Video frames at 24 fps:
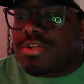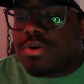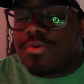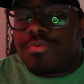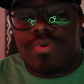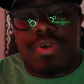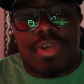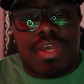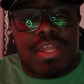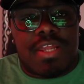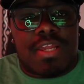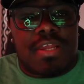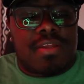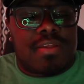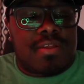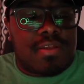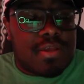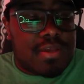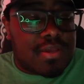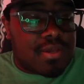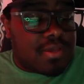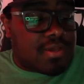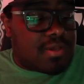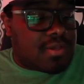don't get it.
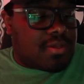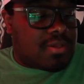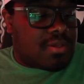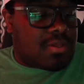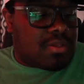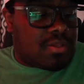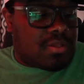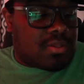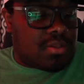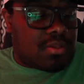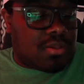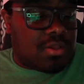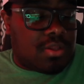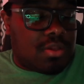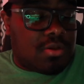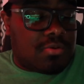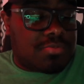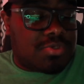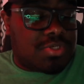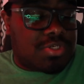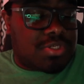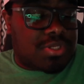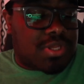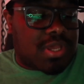You know,
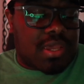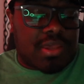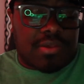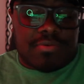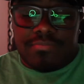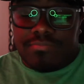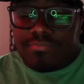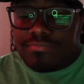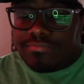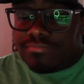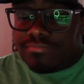I'm just like,